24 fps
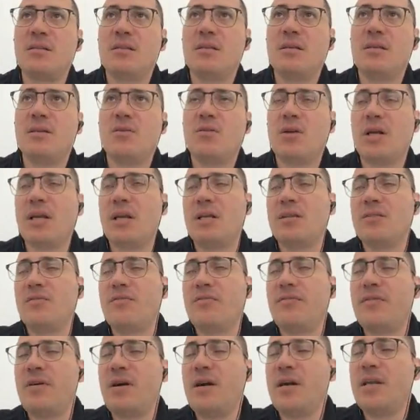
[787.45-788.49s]
I can
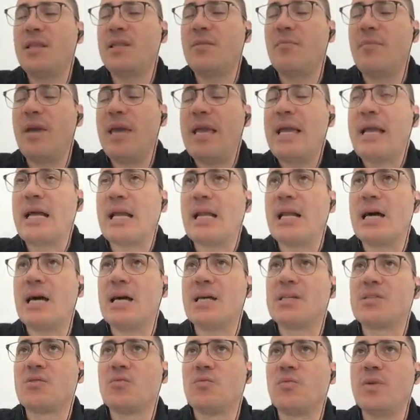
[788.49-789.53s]
define the main
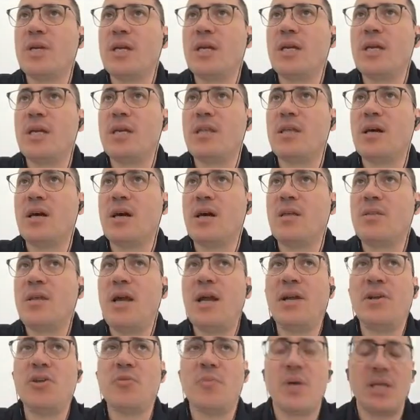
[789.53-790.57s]
class with an
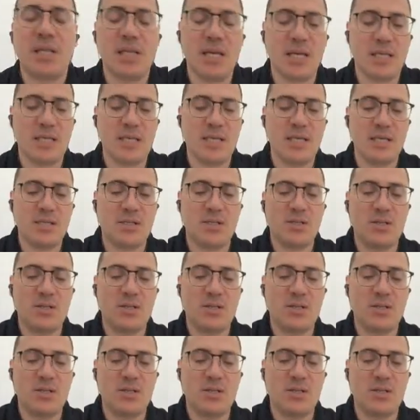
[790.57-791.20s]
argument like this.